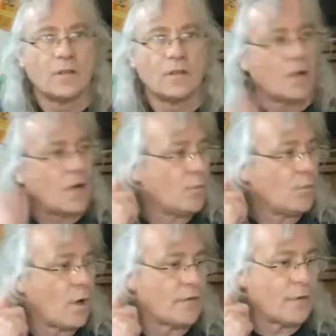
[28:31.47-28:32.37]
One
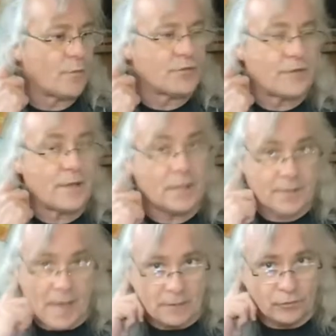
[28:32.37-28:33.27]
of them was at that
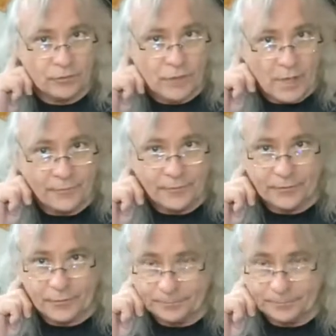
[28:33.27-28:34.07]
doctor's office.